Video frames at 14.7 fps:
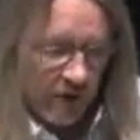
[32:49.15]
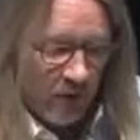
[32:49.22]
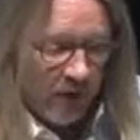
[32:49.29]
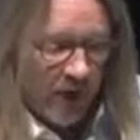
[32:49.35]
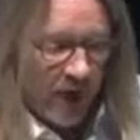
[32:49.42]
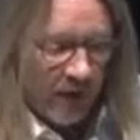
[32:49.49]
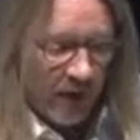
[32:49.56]

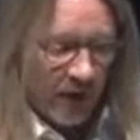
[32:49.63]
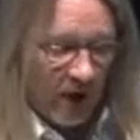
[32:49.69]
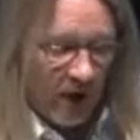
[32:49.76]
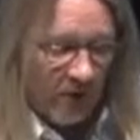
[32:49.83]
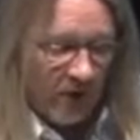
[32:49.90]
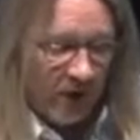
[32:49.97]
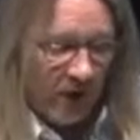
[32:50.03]
We'll talk about
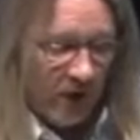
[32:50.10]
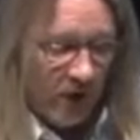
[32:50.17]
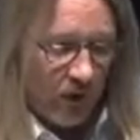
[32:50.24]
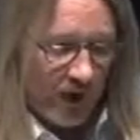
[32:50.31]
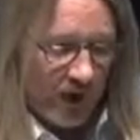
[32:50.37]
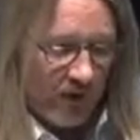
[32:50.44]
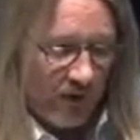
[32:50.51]
artificial
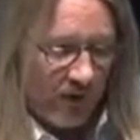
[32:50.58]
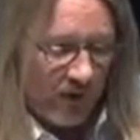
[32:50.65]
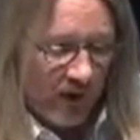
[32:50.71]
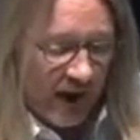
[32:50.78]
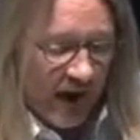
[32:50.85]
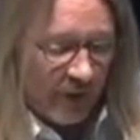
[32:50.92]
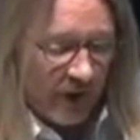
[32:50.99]
organs,
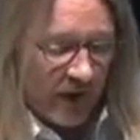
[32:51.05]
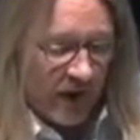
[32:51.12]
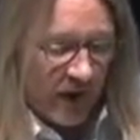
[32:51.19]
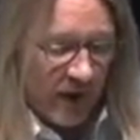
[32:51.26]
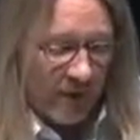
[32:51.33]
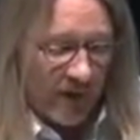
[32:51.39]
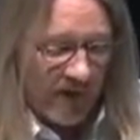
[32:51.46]
and we'll
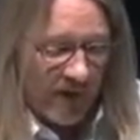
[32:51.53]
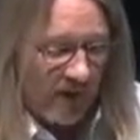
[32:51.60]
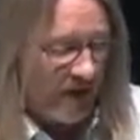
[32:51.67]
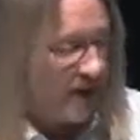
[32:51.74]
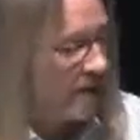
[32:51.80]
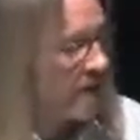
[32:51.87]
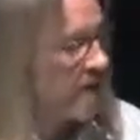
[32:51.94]
talk about
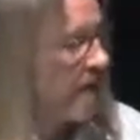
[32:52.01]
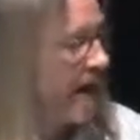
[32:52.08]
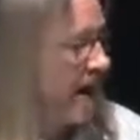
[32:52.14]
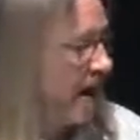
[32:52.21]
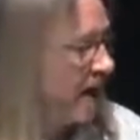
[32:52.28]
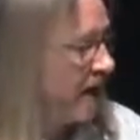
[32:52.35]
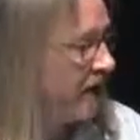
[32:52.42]
systems
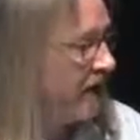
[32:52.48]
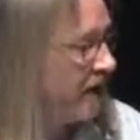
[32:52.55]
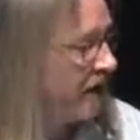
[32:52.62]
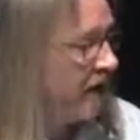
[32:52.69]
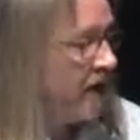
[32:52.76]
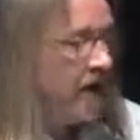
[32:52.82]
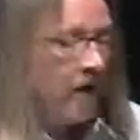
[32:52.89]
biology,